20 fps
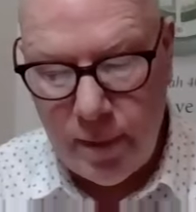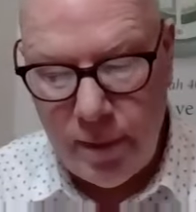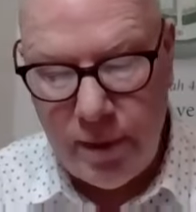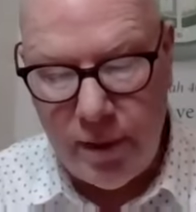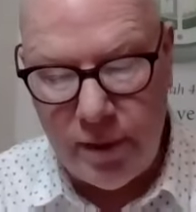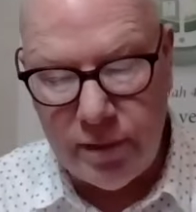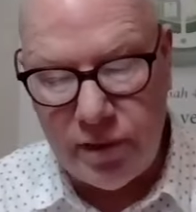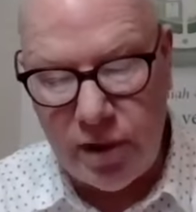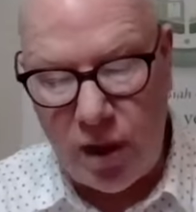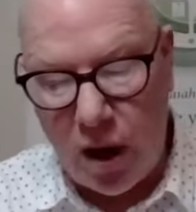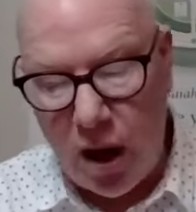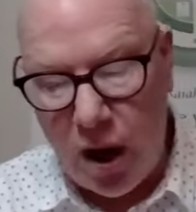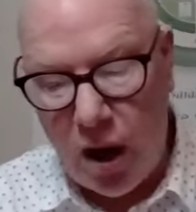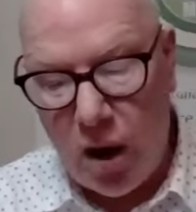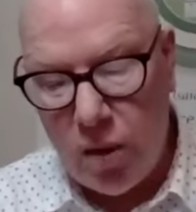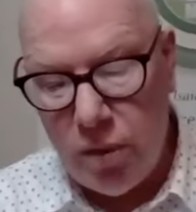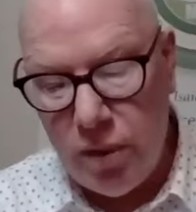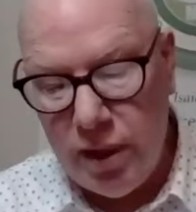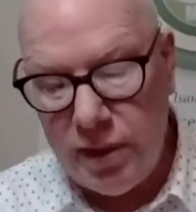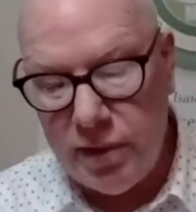There's
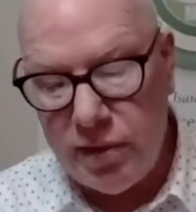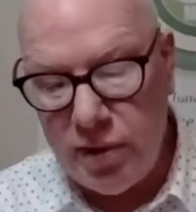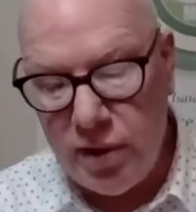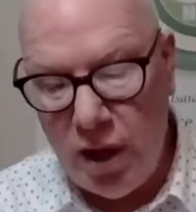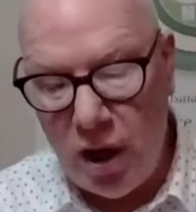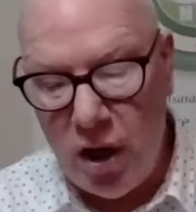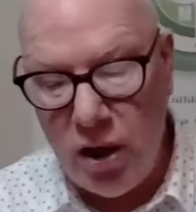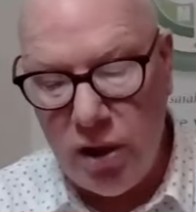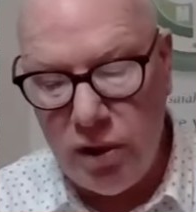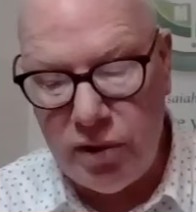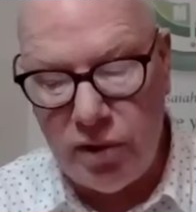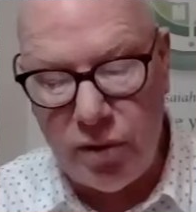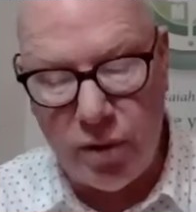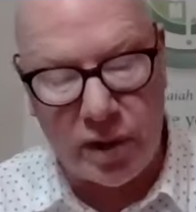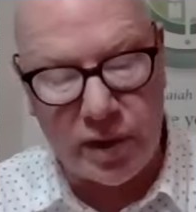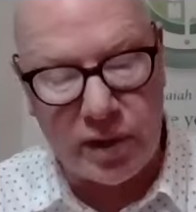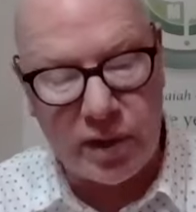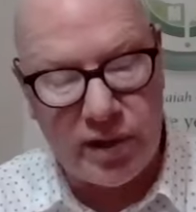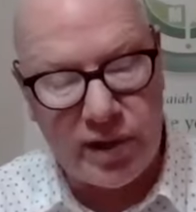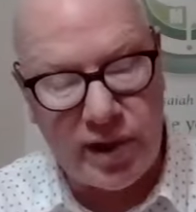always those who
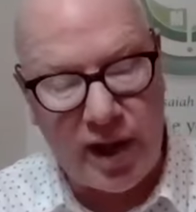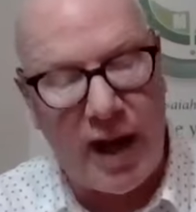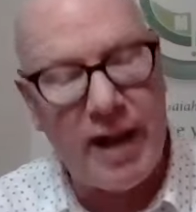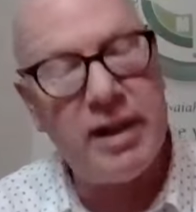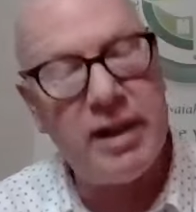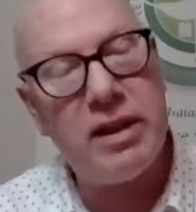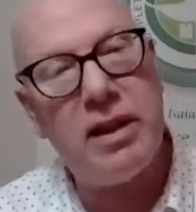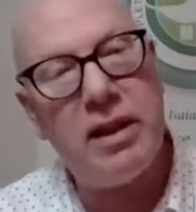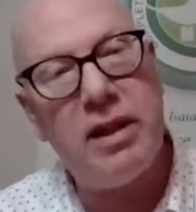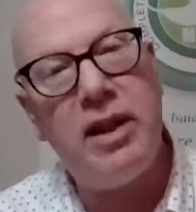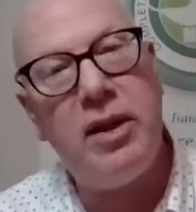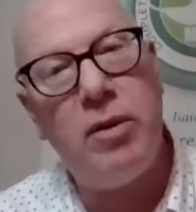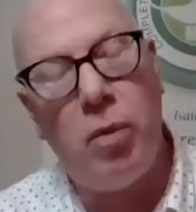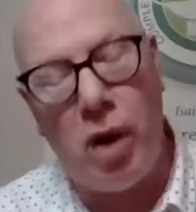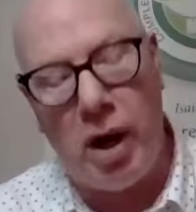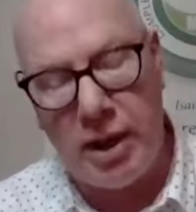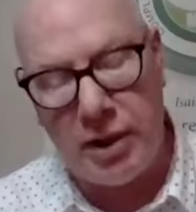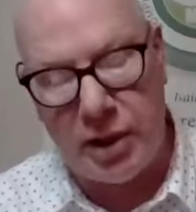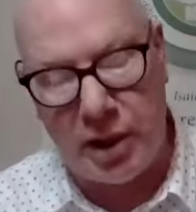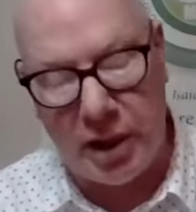are silently
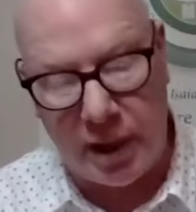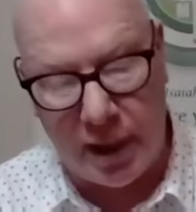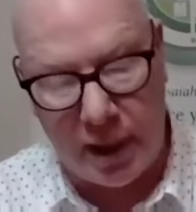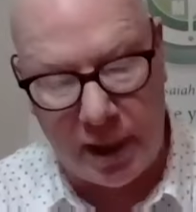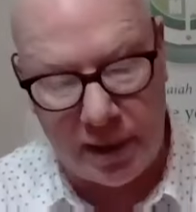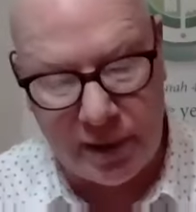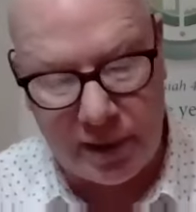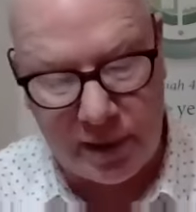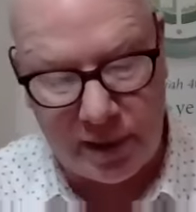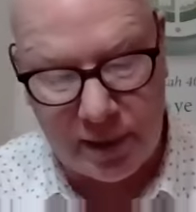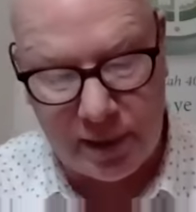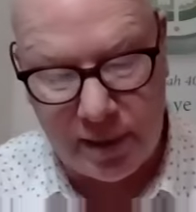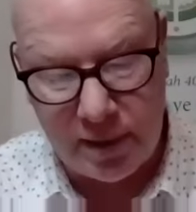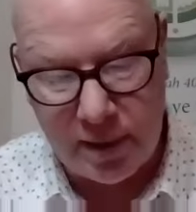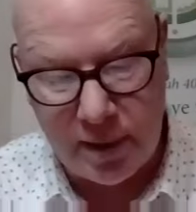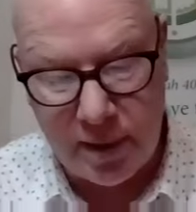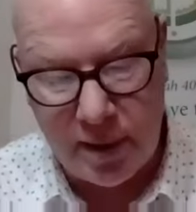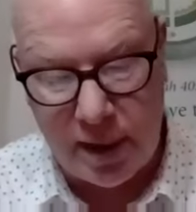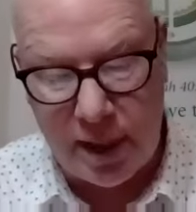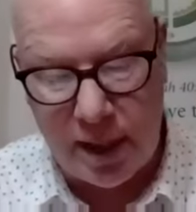watching us
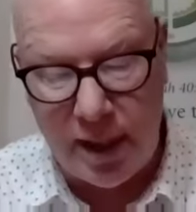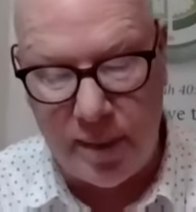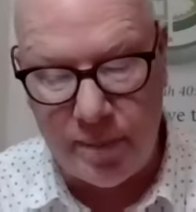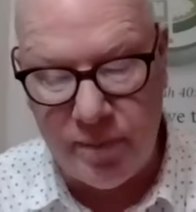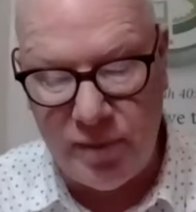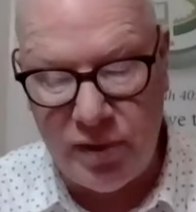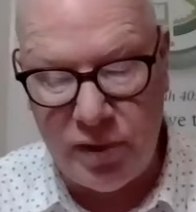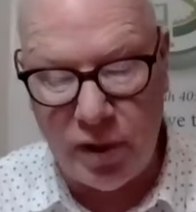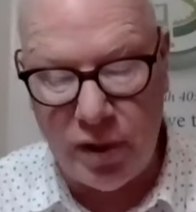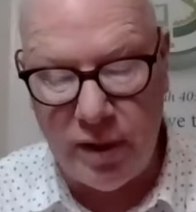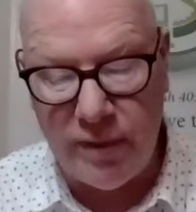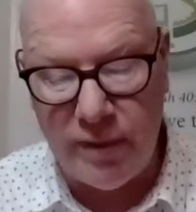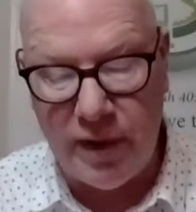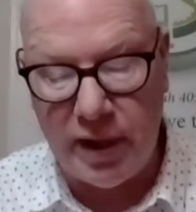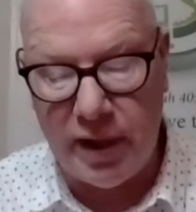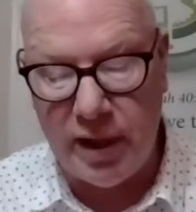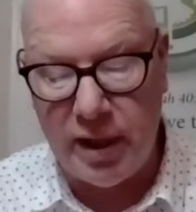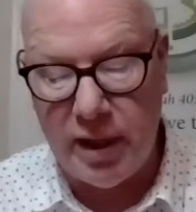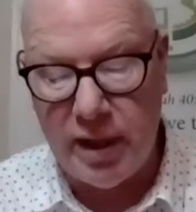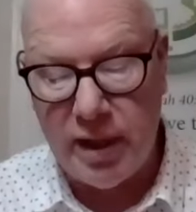and
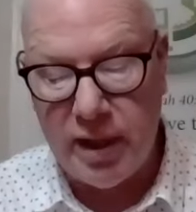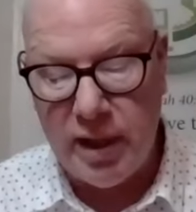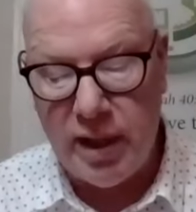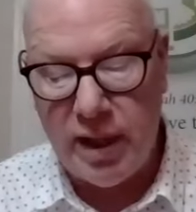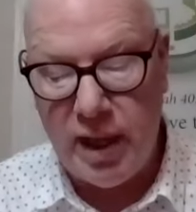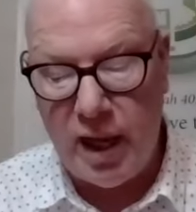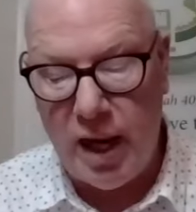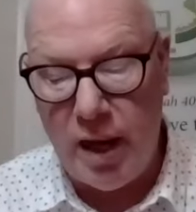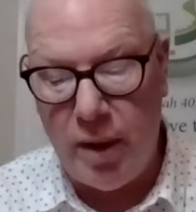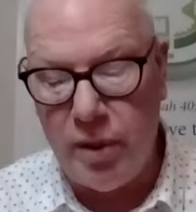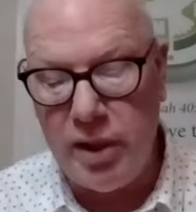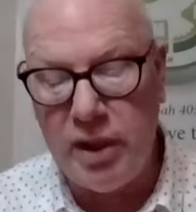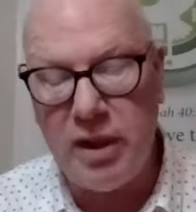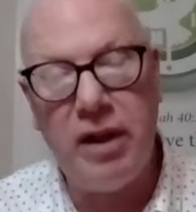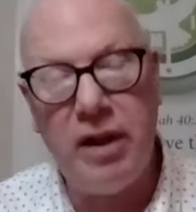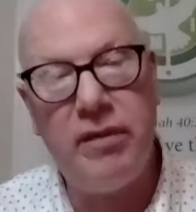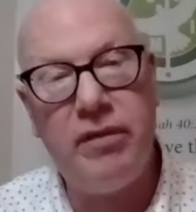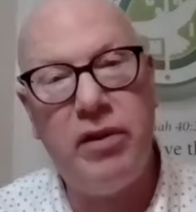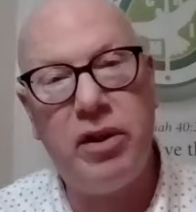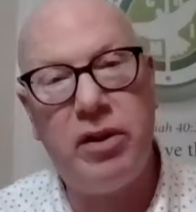observing how we
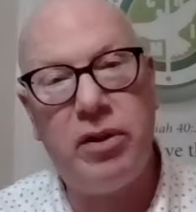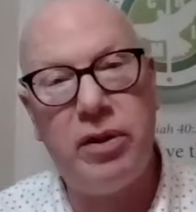live the